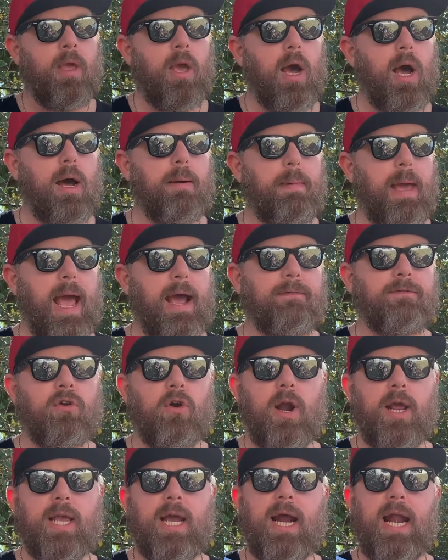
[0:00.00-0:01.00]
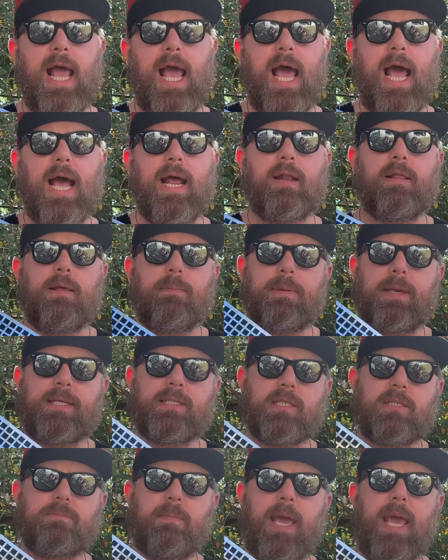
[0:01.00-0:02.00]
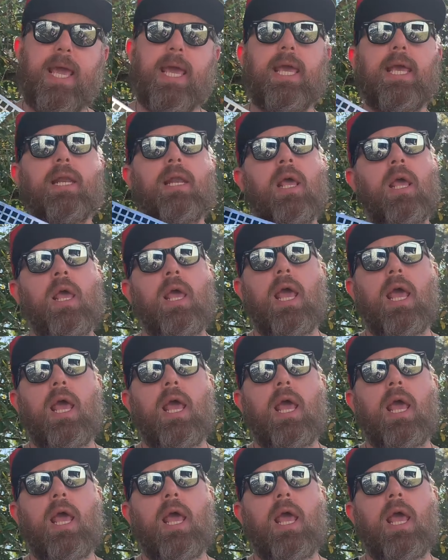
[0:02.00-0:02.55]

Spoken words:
after I kind of had the pieces made,